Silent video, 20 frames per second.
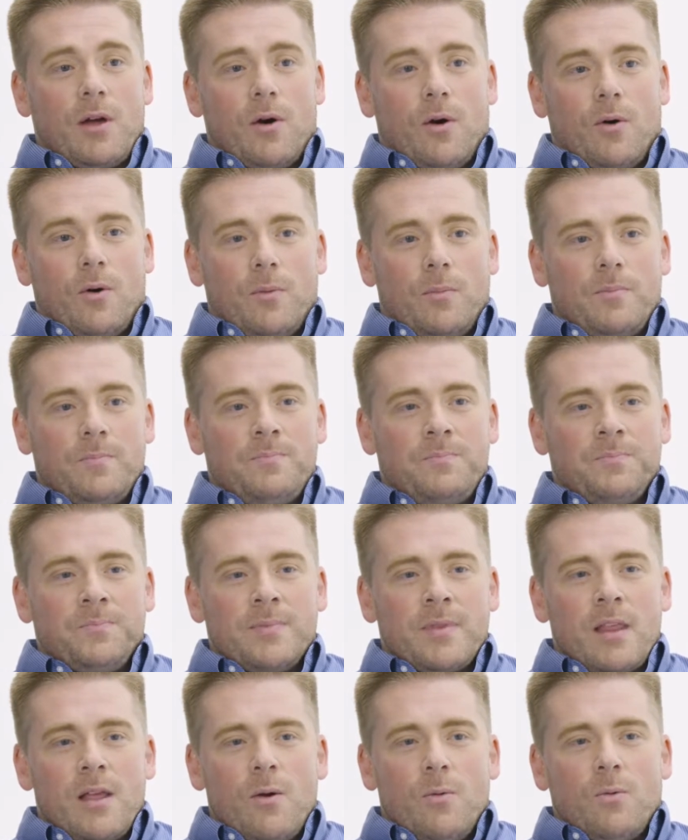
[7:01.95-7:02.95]
home
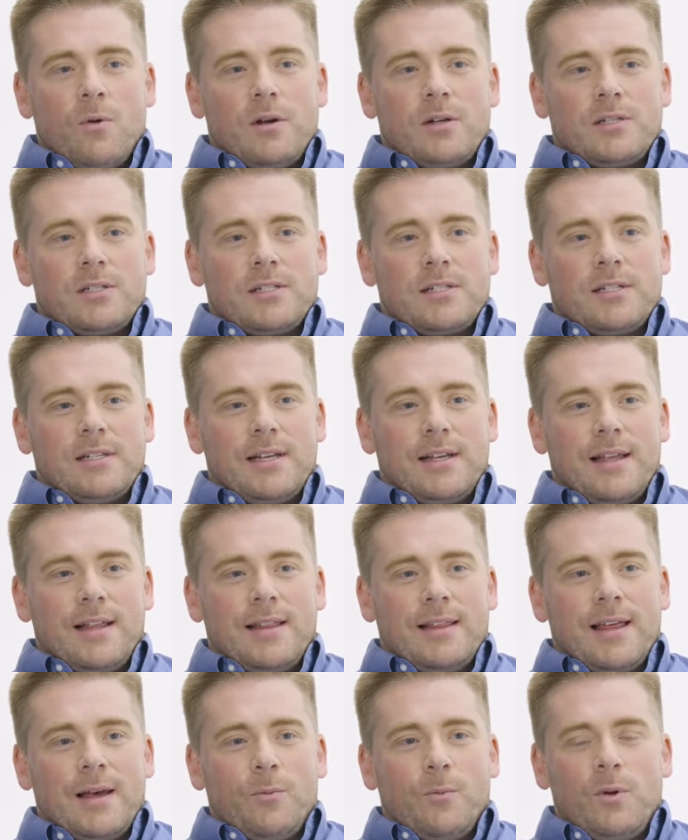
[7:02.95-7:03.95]
was
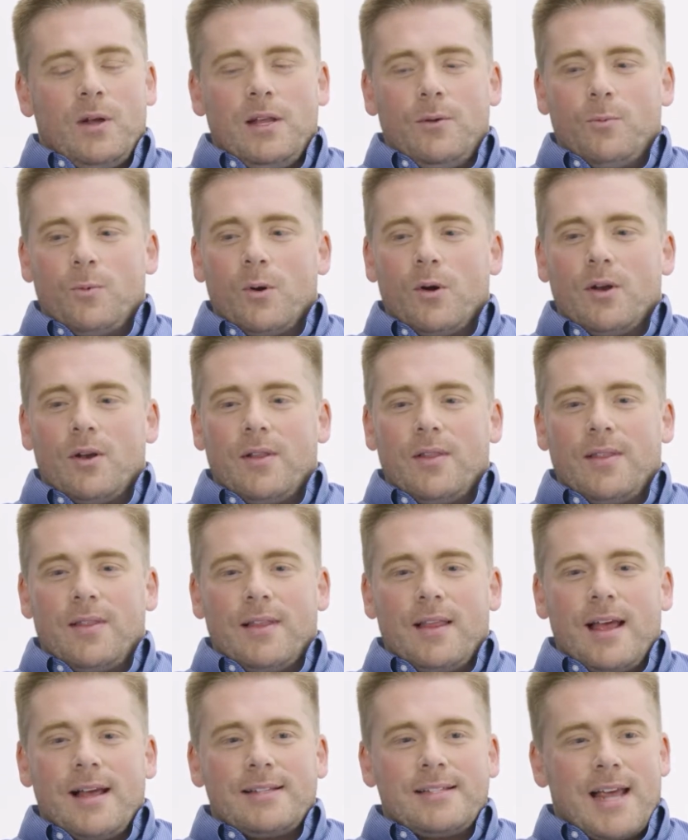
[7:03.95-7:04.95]
that we weren't
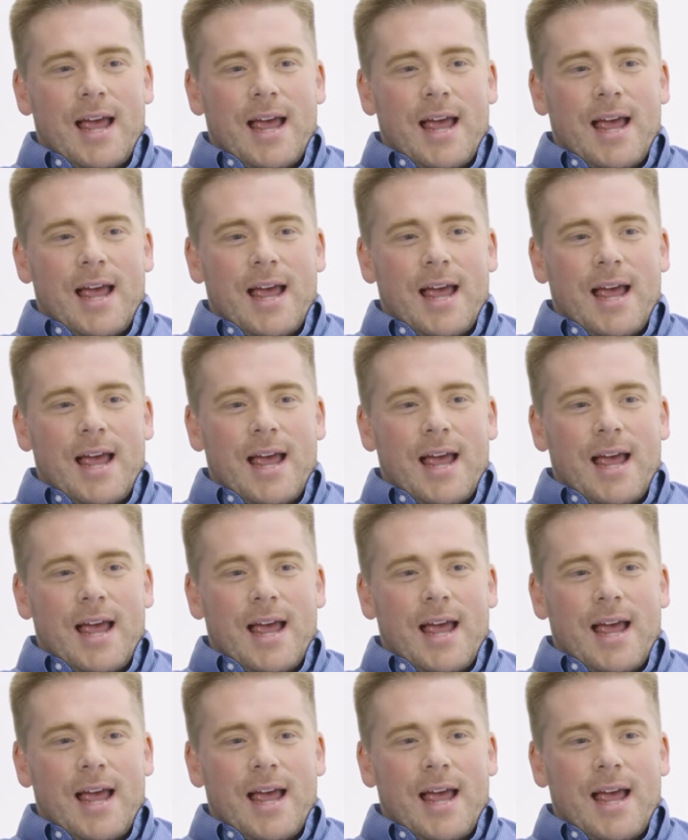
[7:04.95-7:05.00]
as